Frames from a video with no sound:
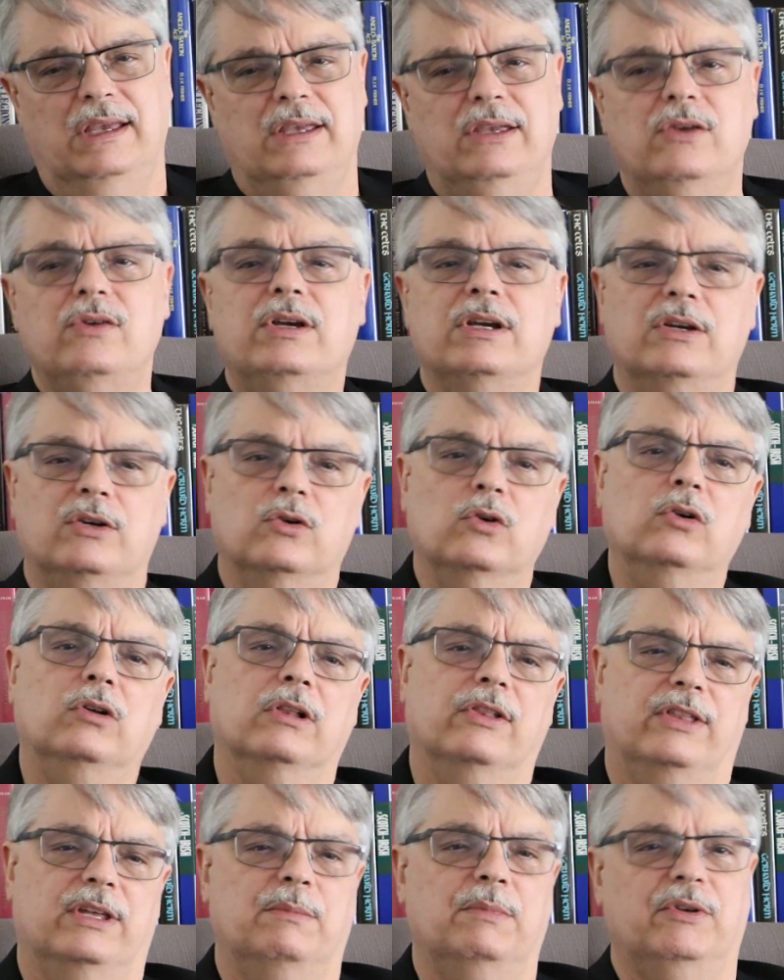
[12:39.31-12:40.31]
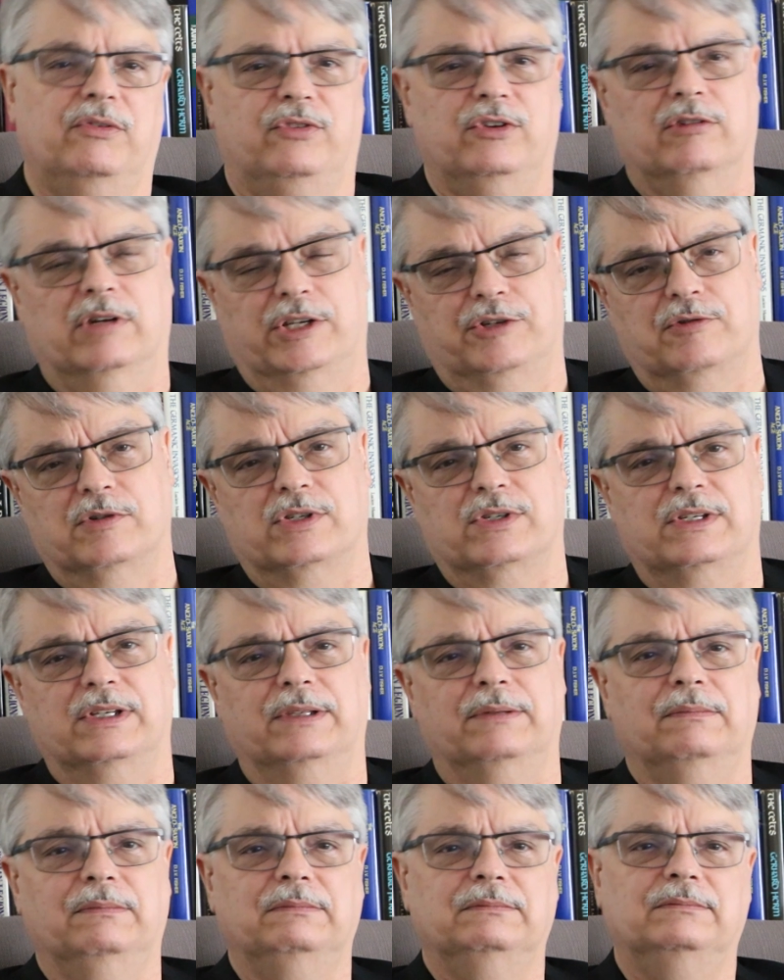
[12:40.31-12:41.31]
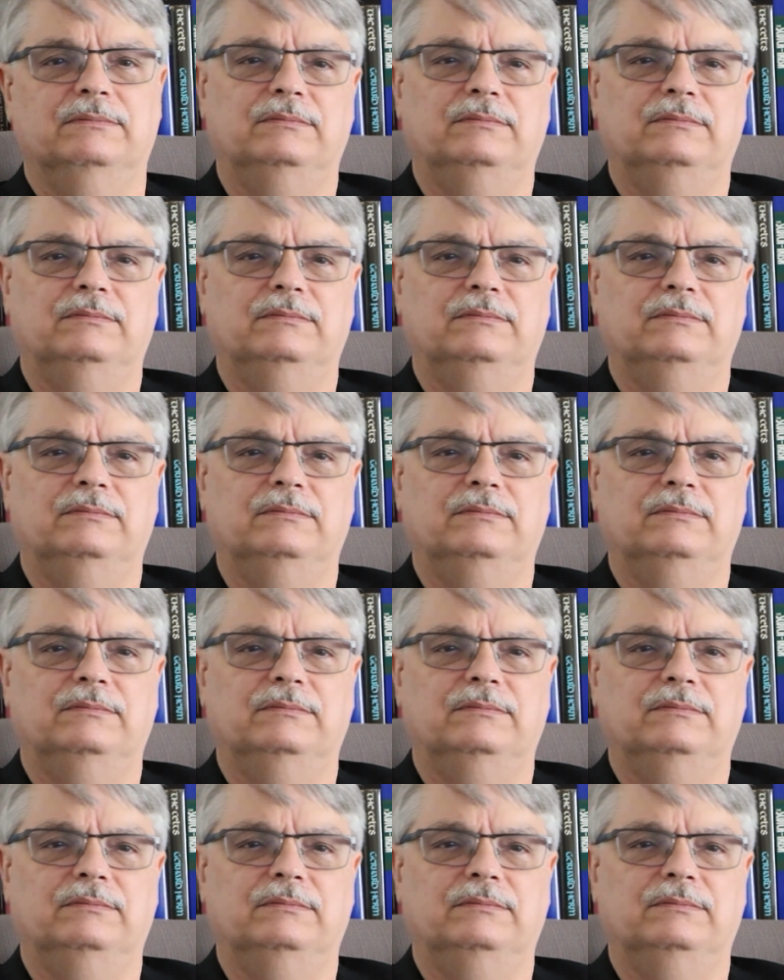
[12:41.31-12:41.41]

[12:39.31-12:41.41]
You can Google them if you're interested.